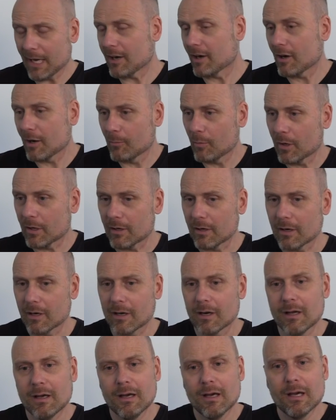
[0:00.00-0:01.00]
I don't know. I'm working on
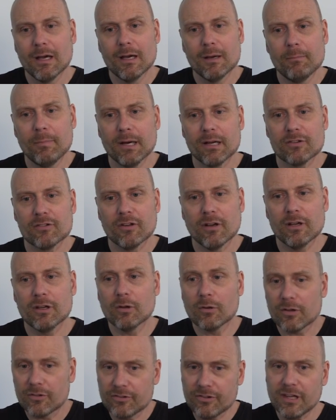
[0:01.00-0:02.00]
it. But
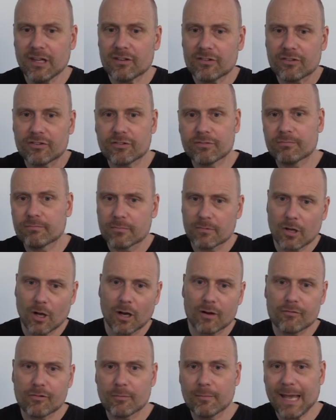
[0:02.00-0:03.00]
you can see it's
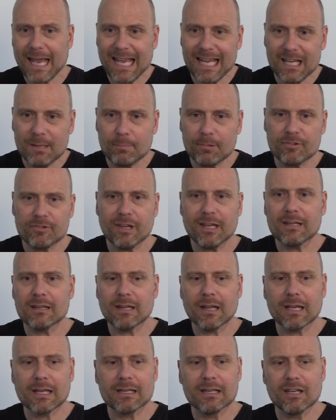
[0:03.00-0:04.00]
gone from 80%
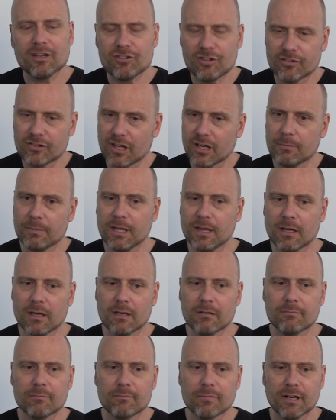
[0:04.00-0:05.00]
likely she's going to be
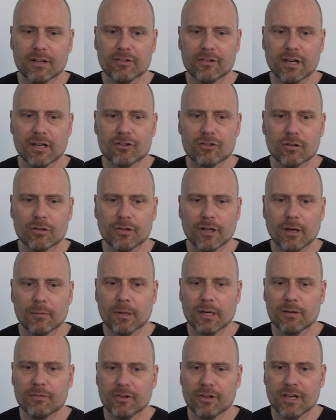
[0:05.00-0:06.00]
the presidential
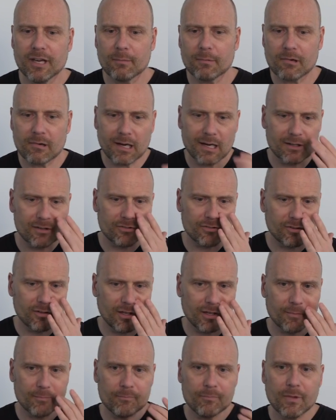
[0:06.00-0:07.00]
nominee for the Democrats,
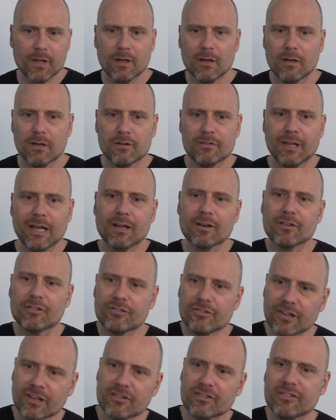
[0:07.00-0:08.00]
down to
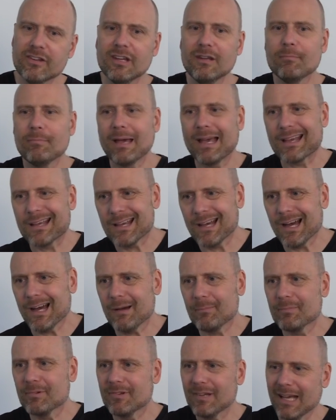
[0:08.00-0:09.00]
60, back
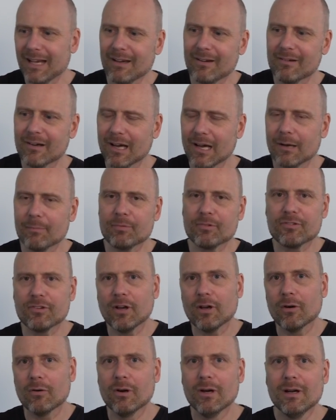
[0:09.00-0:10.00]
up, down, up.
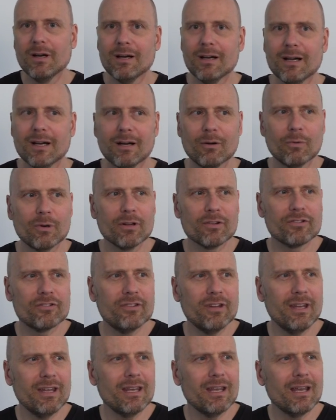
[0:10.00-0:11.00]
So we'll
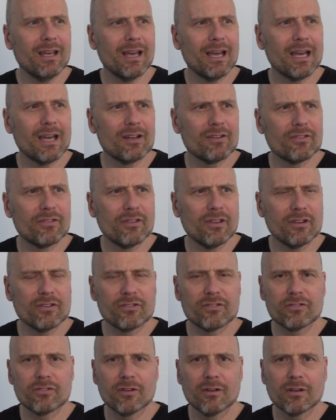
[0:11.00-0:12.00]
see as
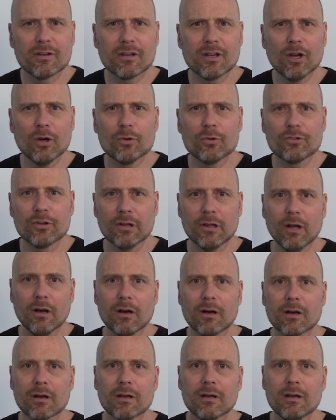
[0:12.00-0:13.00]
this goes
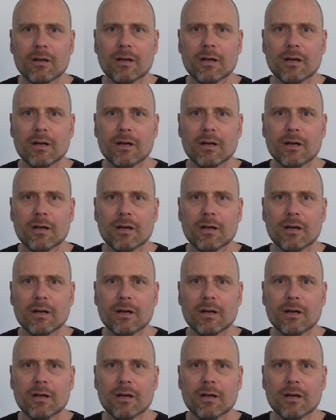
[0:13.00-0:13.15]
along.